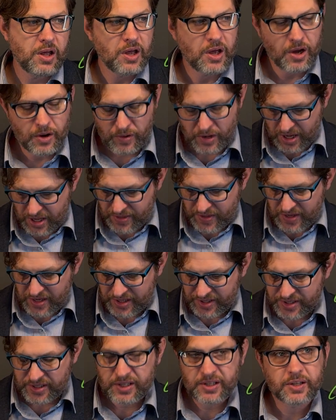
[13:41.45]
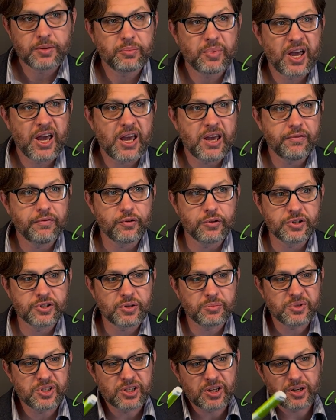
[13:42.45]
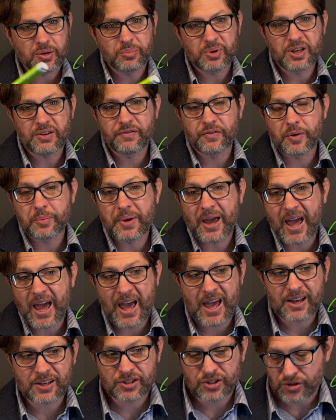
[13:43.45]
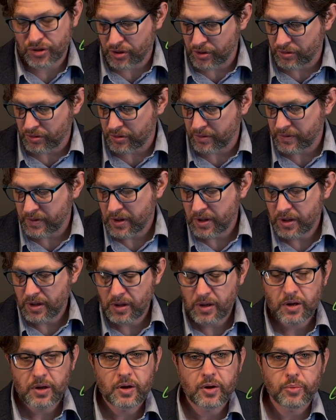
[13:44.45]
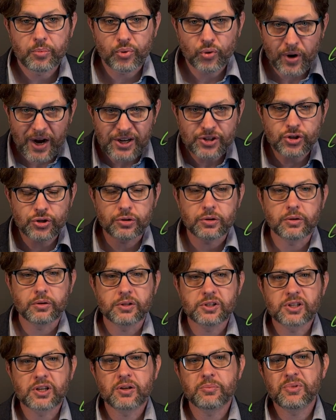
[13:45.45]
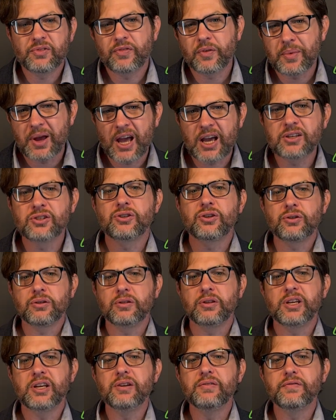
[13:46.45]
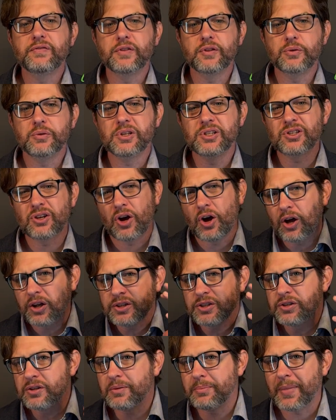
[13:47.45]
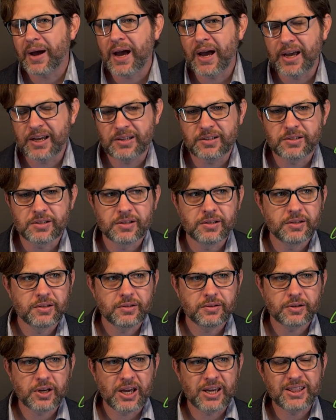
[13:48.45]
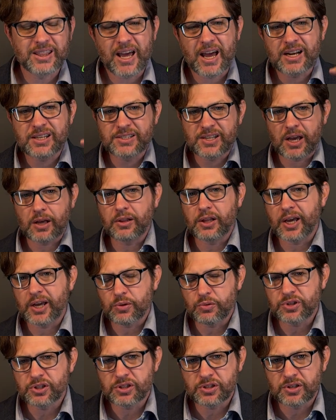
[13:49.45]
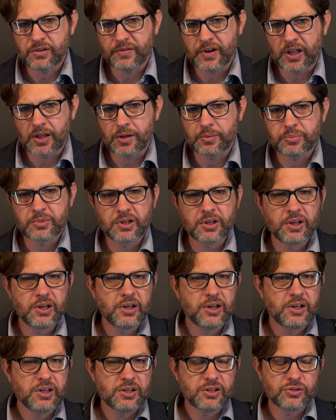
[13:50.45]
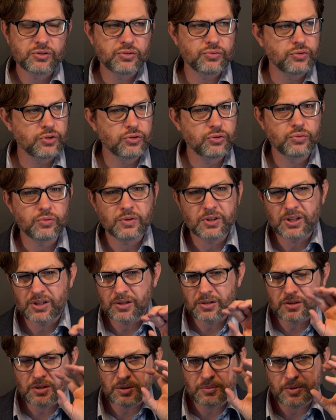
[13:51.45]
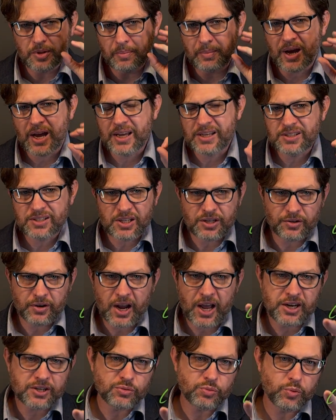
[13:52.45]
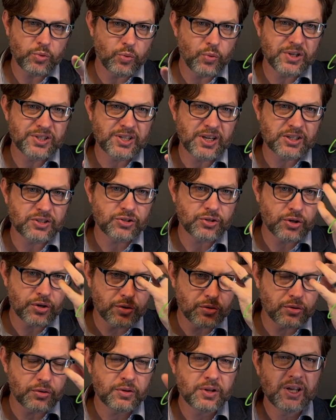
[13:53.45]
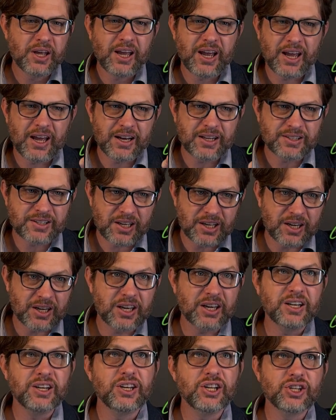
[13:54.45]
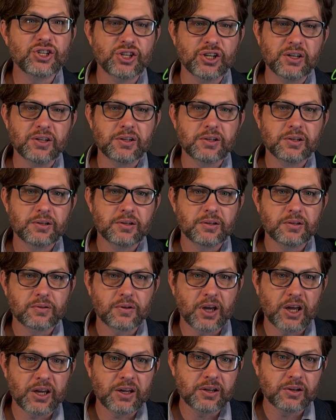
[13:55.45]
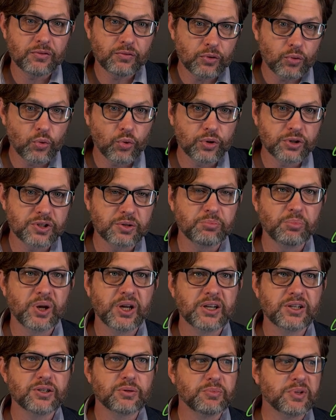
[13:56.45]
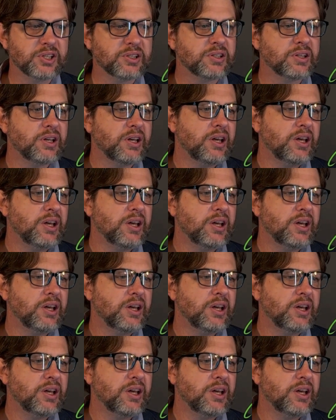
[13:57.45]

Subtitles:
Okay, this behaviorism is going to be from external pressure. It's going to be from external influence onto the mind. Okay, that is how language is developed. It's through the mind's interaction with what's external, and it's getting conditioned, okay, rewards and punishments.